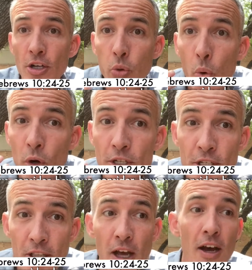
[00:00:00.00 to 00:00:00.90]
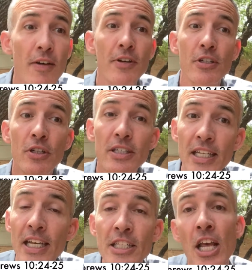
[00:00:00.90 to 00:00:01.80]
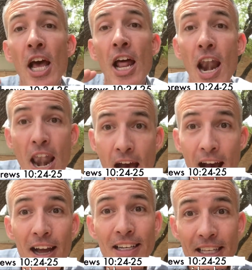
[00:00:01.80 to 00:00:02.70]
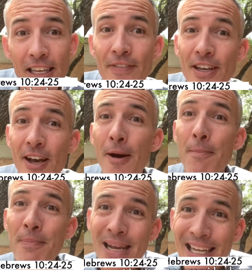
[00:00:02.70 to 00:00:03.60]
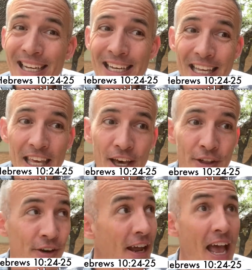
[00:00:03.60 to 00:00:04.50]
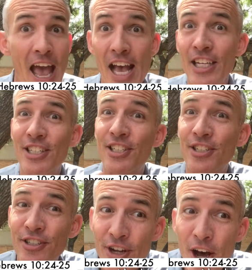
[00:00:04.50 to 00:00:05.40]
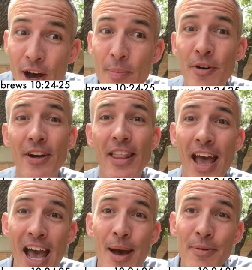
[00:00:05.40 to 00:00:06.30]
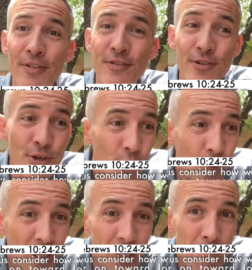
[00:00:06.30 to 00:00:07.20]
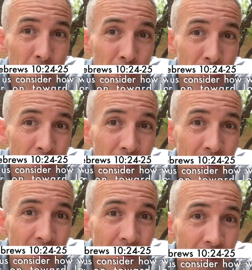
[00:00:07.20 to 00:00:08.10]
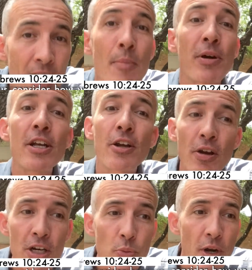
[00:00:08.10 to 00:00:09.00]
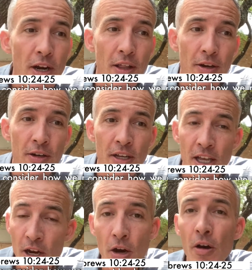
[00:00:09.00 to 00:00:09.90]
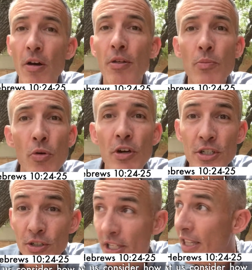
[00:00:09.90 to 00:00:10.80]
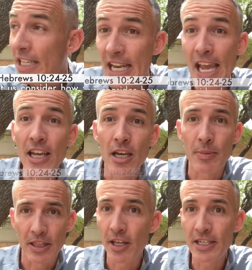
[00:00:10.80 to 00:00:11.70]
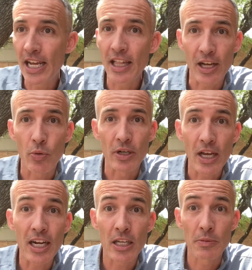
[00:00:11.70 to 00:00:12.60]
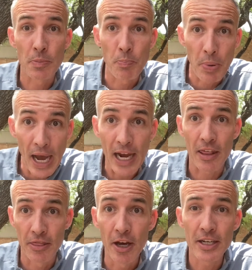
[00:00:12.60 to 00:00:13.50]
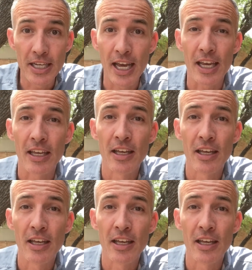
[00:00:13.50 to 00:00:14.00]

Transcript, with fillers: towards love and good deeds, not giving up meeting together as some are in the habit of doing, but encourage one another. And all the more as you see the day coming, the day like when God comes back, the day.